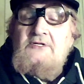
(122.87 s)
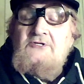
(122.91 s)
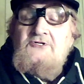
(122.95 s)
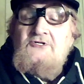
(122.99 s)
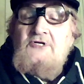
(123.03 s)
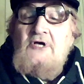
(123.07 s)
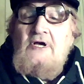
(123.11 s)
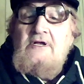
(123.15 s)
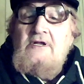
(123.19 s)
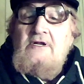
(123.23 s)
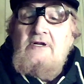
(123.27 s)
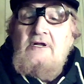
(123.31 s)
to
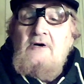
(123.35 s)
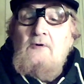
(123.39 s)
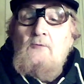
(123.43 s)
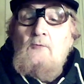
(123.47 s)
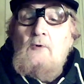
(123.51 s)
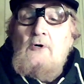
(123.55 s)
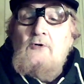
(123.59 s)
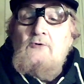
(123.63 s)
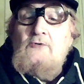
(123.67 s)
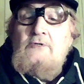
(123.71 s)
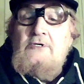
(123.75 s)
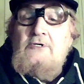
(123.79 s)
China,
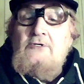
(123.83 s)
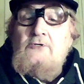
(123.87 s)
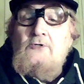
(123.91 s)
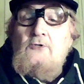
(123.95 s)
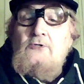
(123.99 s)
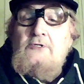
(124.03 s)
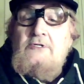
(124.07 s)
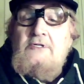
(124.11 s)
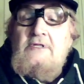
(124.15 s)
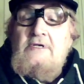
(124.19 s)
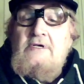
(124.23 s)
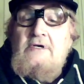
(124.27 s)
will you
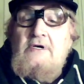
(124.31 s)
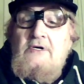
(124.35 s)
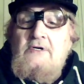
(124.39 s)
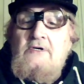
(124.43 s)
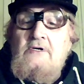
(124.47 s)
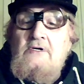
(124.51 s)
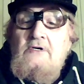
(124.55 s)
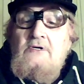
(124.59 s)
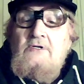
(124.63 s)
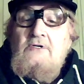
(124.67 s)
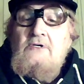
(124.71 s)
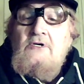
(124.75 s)
know, dear?"
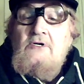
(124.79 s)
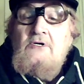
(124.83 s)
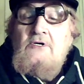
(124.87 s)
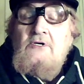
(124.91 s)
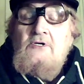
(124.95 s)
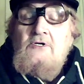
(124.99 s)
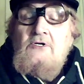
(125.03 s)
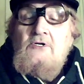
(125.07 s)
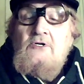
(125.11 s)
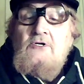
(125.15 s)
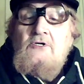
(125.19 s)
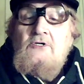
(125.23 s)

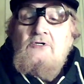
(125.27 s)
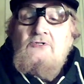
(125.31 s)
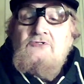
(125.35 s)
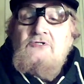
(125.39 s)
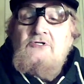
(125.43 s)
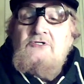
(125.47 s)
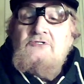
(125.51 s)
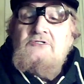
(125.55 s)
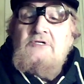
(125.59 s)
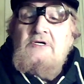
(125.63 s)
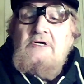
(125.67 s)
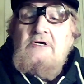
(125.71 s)

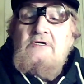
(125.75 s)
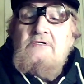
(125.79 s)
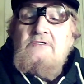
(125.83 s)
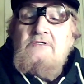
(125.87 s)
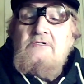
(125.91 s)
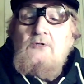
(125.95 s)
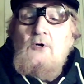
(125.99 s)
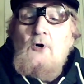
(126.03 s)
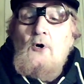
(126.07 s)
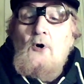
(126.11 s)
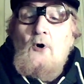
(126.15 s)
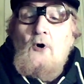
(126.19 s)
She
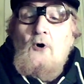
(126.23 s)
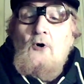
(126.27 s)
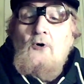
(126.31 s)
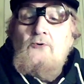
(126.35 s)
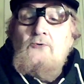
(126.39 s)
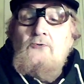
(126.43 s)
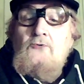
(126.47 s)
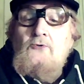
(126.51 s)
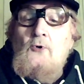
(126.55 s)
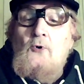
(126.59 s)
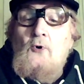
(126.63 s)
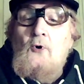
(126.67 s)
says, "Oh
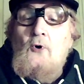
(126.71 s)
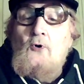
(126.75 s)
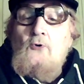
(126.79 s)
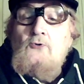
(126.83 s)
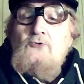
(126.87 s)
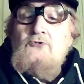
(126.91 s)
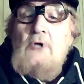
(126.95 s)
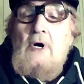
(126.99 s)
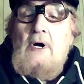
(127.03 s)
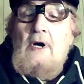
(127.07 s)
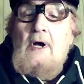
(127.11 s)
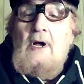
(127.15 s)

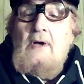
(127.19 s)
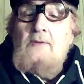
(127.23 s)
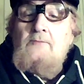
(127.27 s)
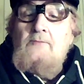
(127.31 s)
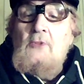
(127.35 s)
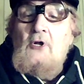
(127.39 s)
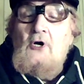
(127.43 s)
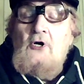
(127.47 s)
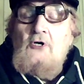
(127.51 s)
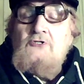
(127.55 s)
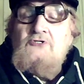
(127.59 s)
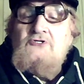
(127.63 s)
no, I'm
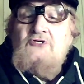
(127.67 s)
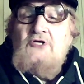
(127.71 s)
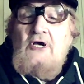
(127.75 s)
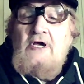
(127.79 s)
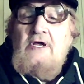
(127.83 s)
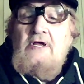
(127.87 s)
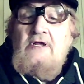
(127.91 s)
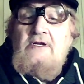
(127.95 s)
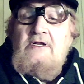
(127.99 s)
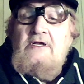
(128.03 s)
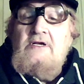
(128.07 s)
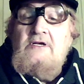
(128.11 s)
not
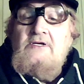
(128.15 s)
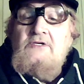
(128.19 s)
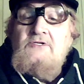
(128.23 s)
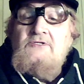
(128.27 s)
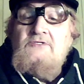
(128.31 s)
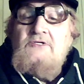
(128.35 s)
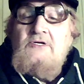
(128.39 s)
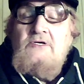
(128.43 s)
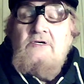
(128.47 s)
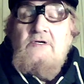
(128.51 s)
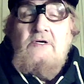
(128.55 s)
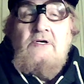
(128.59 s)

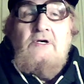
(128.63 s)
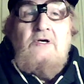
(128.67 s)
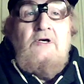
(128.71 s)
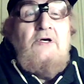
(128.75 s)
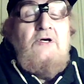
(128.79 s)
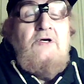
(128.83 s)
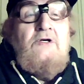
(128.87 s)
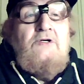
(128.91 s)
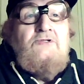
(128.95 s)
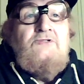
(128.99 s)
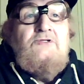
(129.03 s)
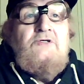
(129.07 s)
Chinese."
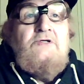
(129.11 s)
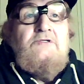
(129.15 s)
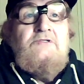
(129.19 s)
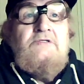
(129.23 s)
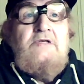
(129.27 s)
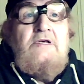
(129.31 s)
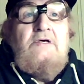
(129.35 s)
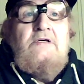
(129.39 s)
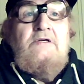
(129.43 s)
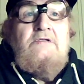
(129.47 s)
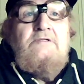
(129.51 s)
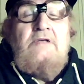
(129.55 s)
She
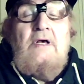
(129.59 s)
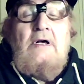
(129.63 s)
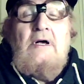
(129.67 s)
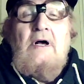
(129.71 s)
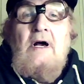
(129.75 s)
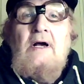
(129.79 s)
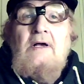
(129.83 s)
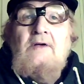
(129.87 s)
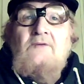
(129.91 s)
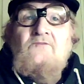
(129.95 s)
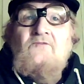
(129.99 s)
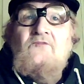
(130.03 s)
says,
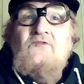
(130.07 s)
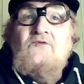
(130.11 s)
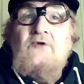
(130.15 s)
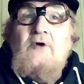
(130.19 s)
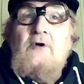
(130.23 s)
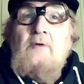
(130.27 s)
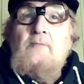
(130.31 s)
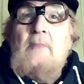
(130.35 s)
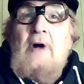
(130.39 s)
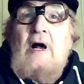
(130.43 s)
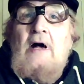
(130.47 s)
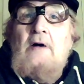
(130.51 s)
"I'm
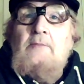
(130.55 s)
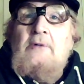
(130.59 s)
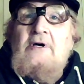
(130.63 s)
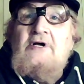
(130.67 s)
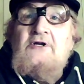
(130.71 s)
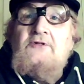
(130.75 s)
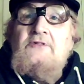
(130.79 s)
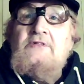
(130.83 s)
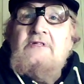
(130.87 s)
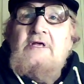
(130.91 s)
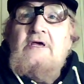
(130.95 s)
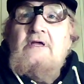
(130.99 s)
from
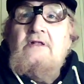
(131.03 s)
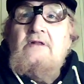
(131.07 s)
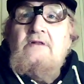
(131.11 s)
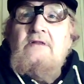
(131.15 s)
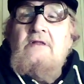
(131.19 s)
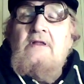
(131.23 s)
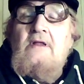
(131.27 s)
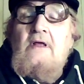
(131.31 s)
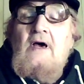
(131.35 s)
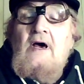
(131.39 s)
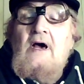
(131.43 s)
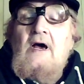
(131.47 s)

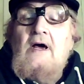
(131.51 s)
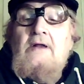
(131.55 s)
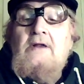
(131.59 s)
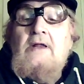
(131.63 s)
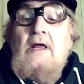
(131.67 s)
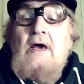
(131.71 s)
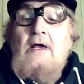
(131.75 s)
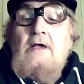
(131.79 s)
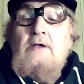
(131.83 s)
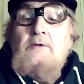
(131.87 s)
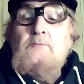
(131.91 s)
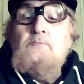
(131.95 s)
Aberdeen and
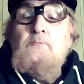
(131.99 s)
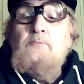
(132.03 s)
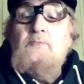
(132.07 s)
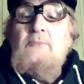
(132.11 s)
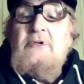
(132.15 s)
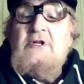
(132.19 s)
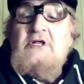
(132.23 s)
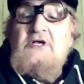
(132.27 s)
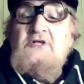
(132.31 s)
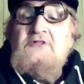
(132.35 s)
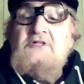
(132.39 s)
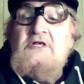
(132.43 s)
I'm
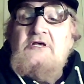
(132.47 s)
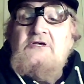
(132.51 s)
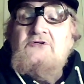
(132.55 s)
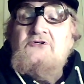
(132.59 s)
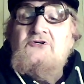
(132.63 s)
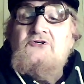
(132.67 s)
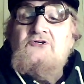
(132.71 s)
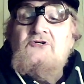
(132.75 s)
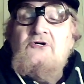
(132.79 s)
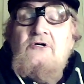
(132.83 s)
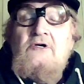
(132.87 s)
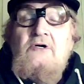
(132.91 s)

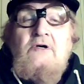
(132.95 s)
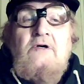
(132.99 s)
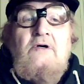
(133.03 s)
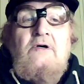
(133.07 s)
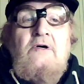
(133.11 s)
British."